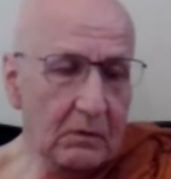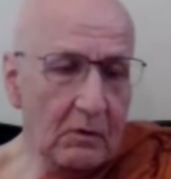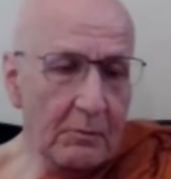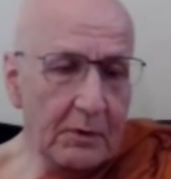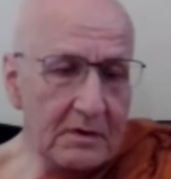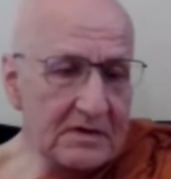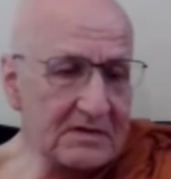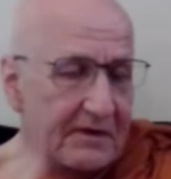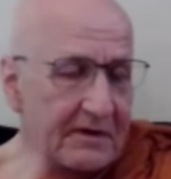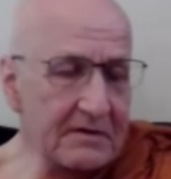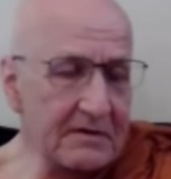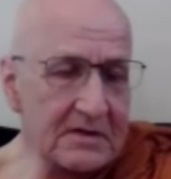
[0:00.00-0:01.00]
Lompo is a
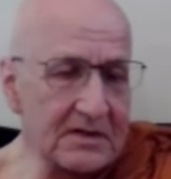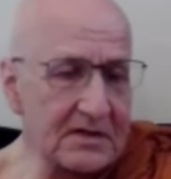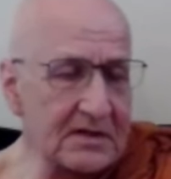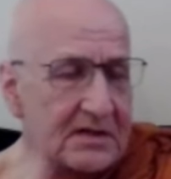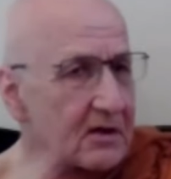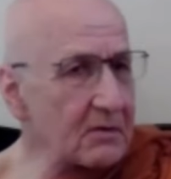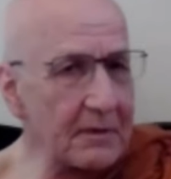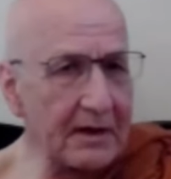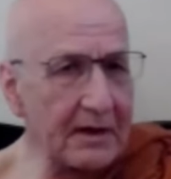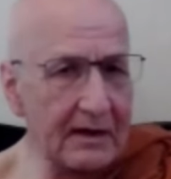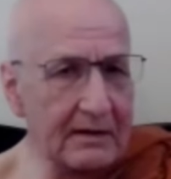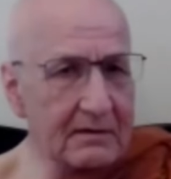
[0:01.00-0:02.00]
very sincere
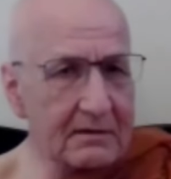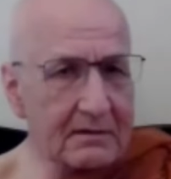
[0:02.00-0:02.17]
man.